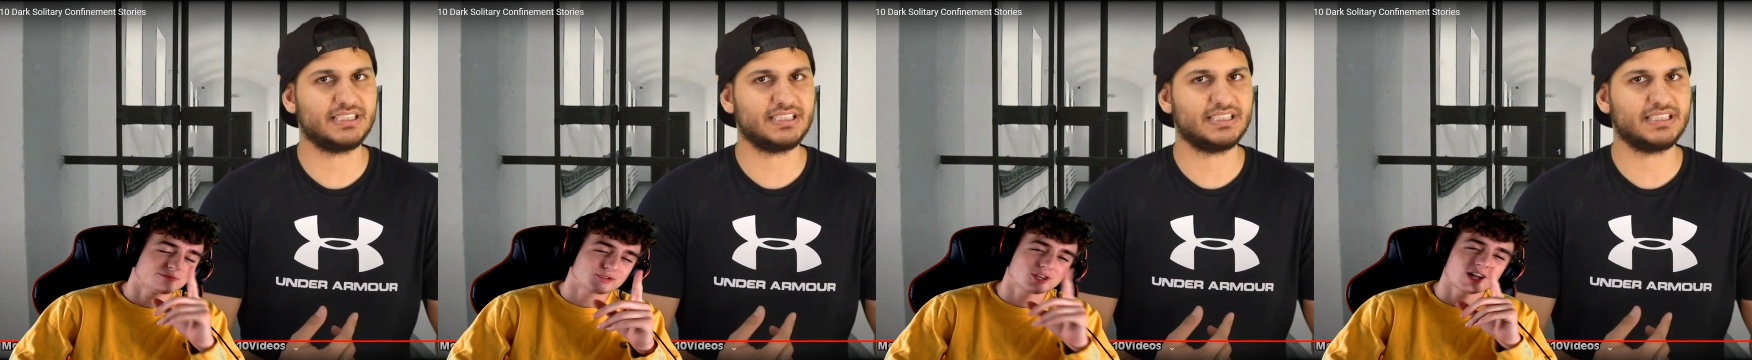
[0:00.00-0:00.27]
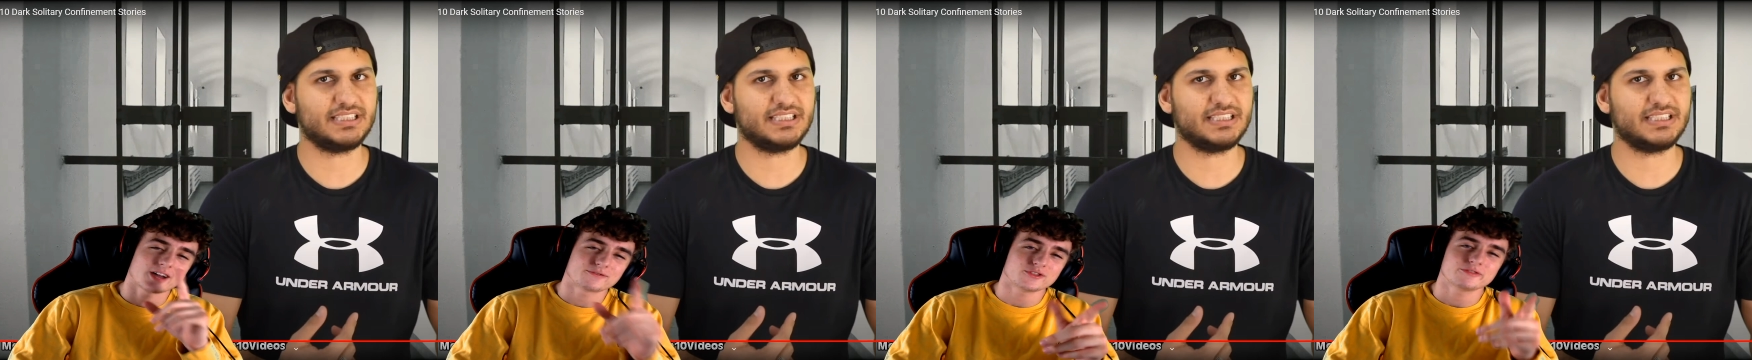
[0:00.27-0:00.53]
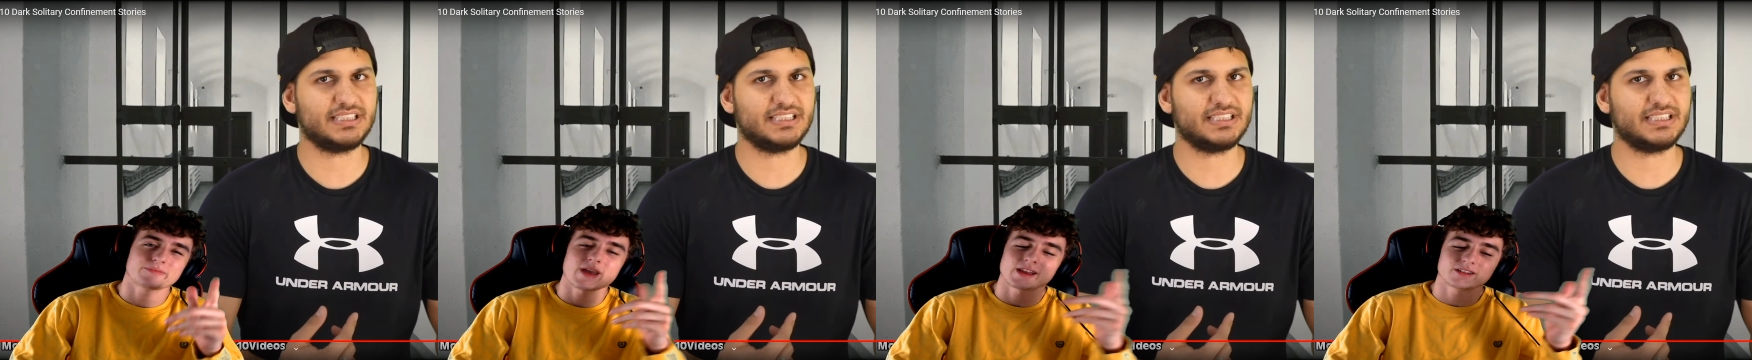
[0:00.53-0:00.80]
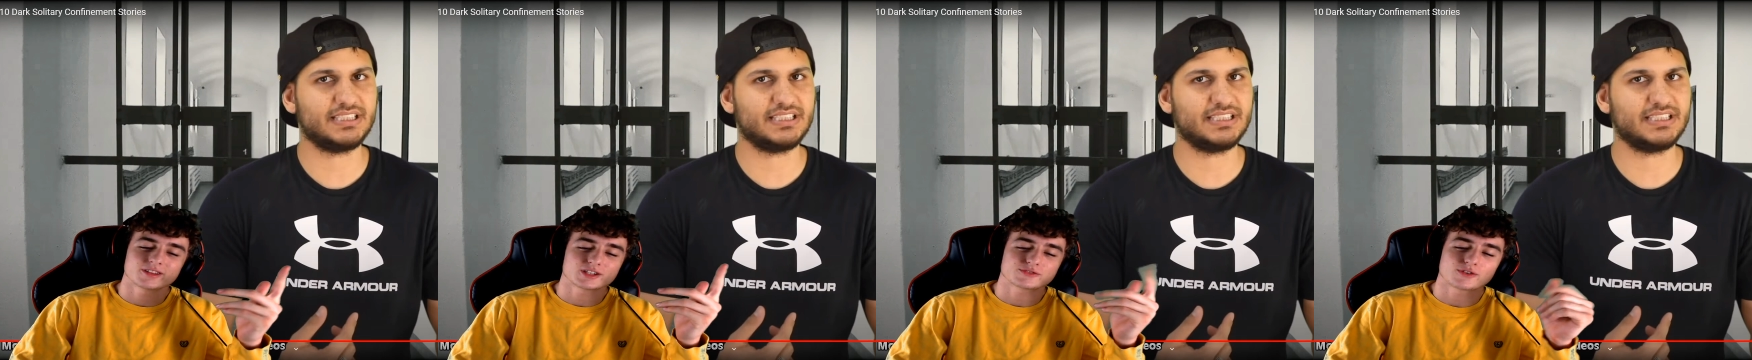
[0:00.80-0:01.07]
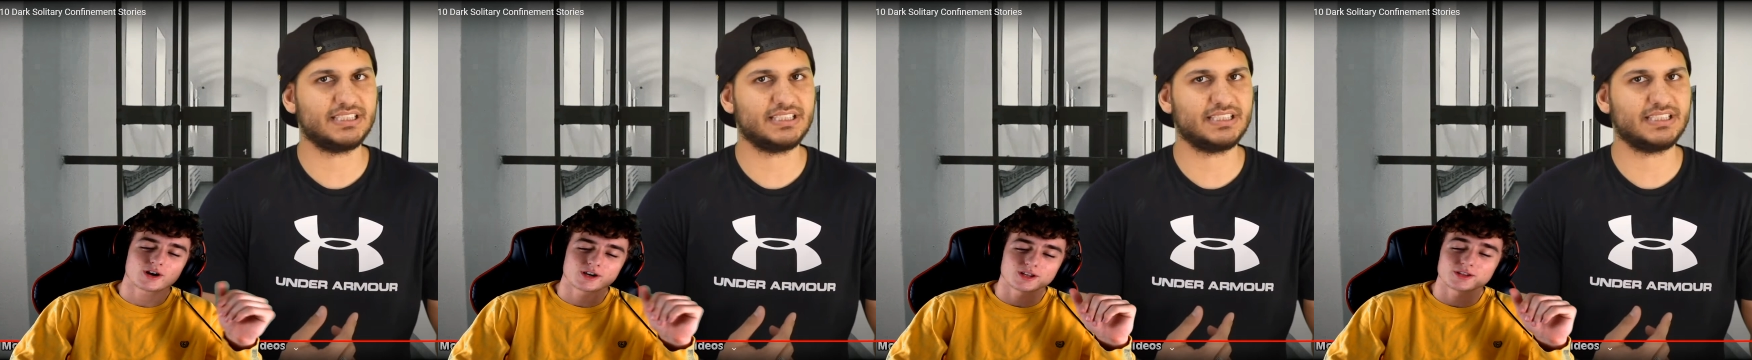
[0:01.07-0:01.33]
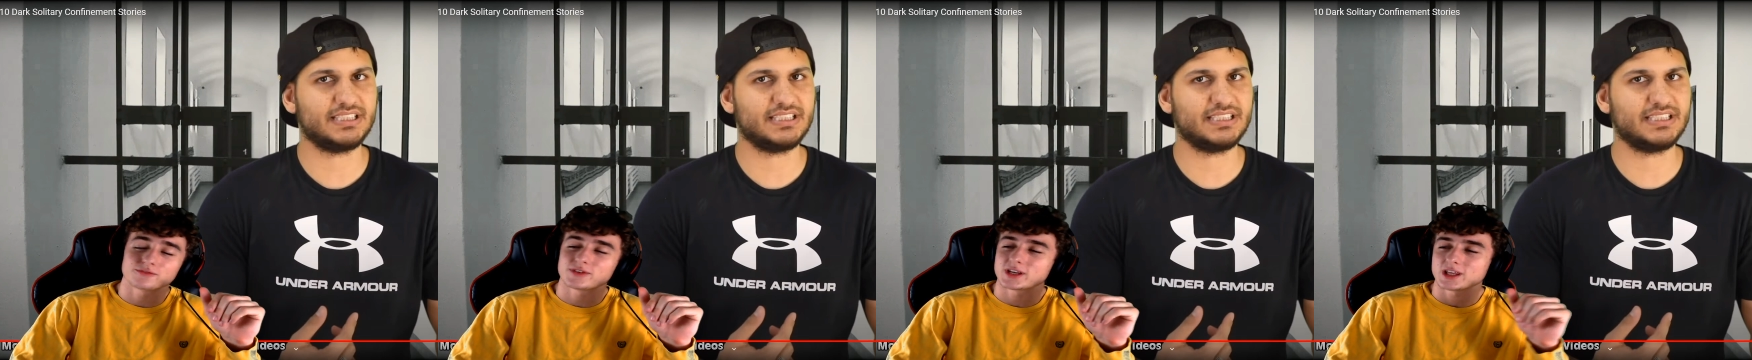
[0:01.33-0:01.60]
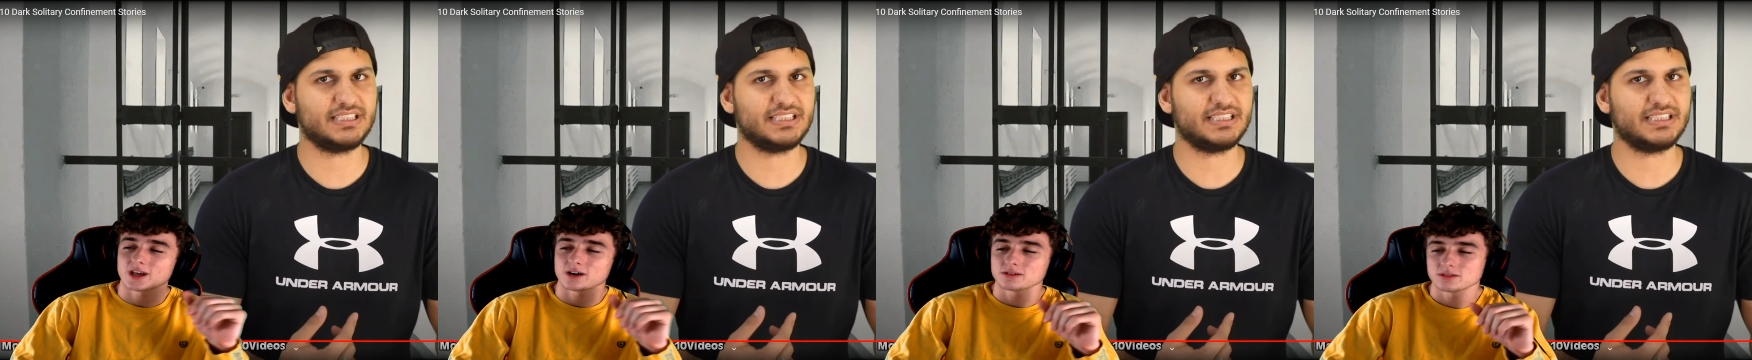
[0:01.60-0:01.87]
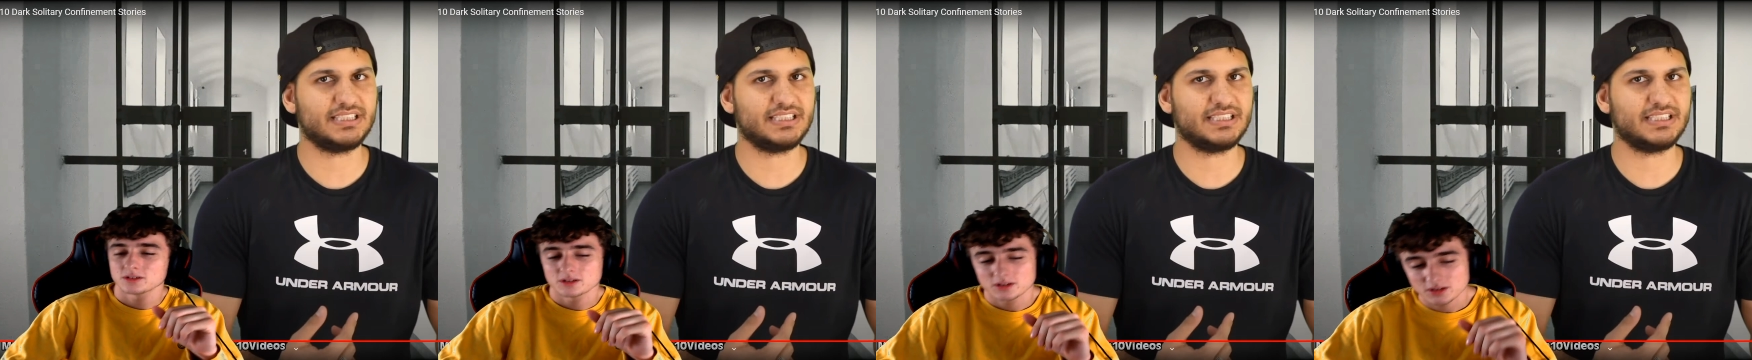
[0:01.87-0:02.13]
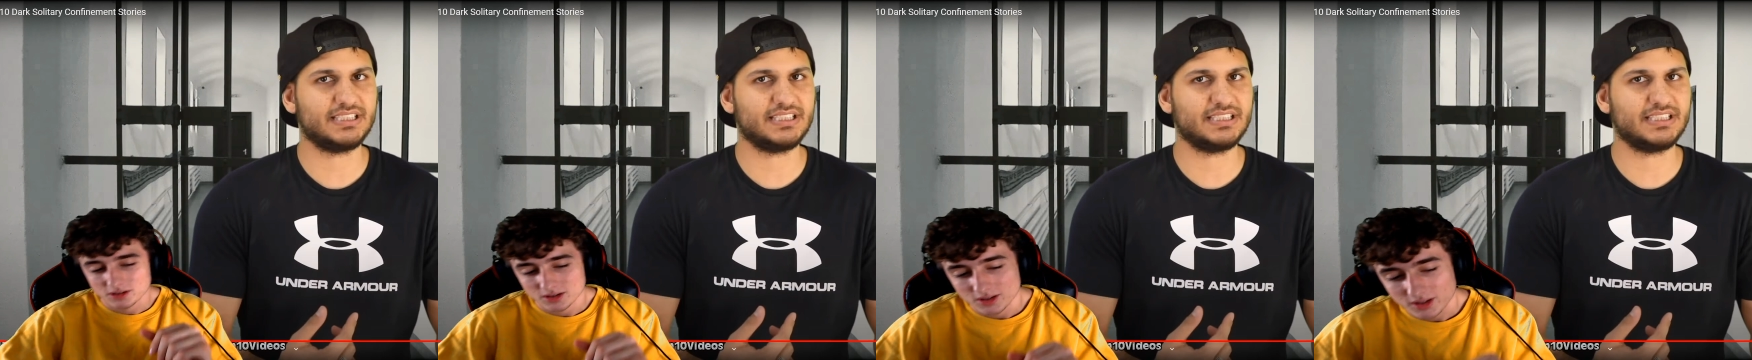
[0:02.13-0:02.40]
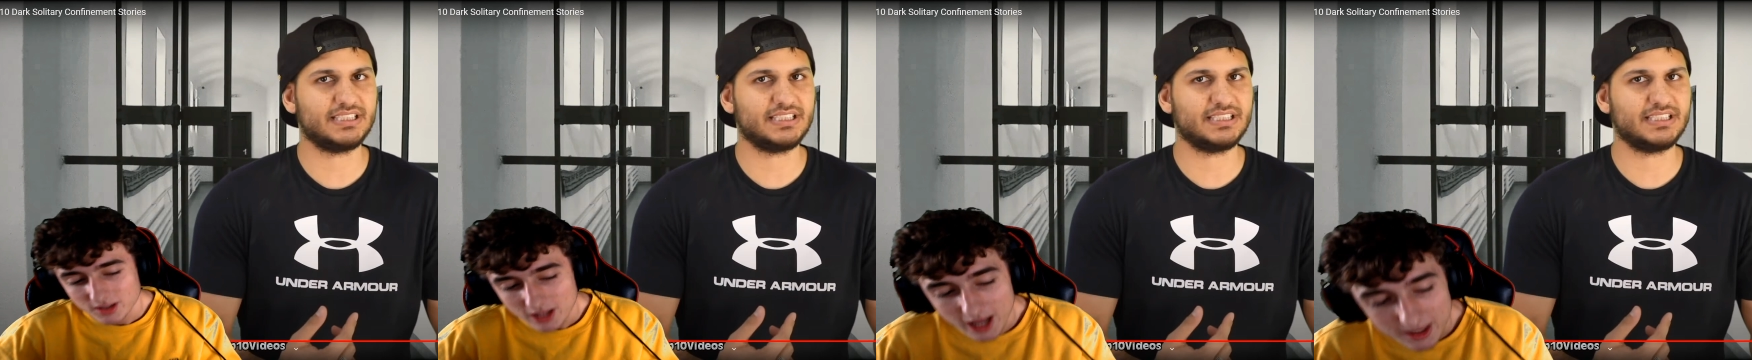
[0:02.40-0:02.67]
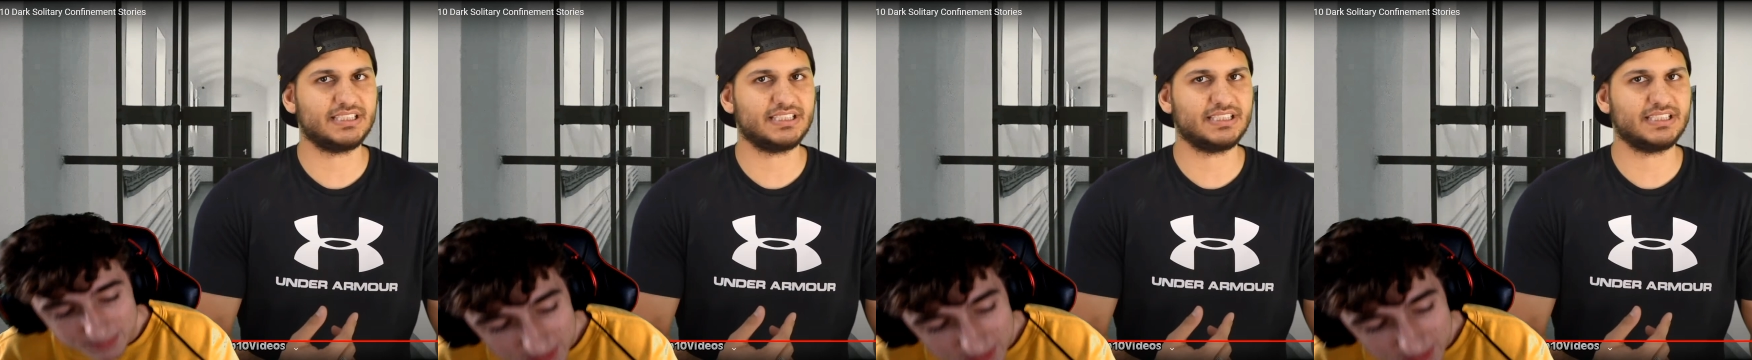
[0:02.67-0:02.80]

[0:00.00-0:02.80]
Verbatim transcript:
Speaker 1: got, if you've made it this far to the video. I'd be